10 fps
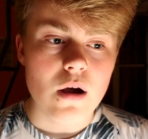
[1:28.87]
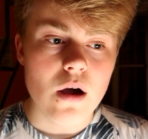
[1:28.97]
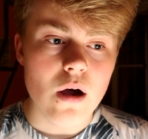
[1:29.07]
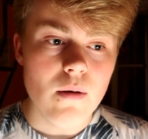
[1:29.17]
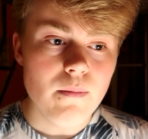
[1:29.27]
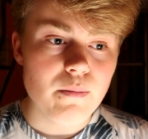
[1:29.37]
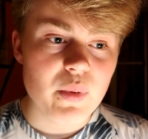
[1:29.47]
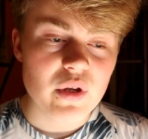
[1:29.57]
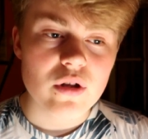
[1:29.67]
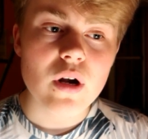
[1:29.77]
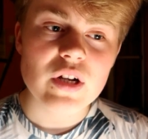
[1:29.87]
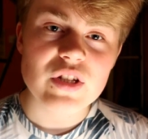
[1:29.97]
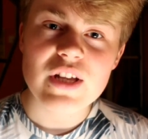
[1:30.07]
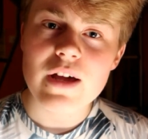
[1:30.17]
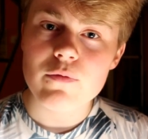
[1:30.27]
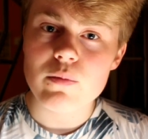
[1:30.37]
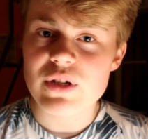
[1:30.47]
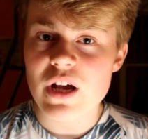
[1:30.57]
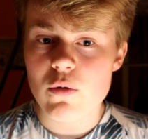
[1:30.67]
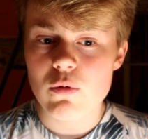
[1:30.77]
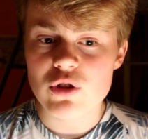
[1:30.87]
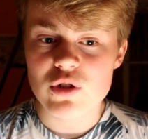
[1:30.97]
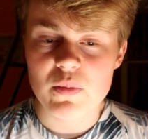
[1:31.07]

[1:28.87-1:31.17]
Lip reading: But you can understand from Jack Wilshere's